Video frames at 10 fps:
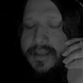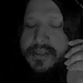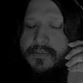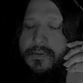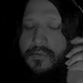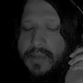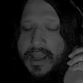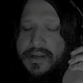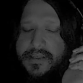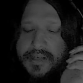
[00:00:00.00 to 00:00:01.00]
is, but what
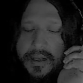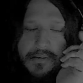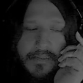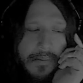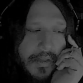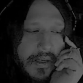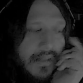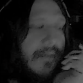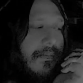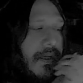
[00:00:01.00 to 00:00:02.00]
I decided my place
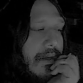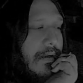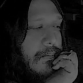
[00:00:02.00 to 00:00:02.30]
to be.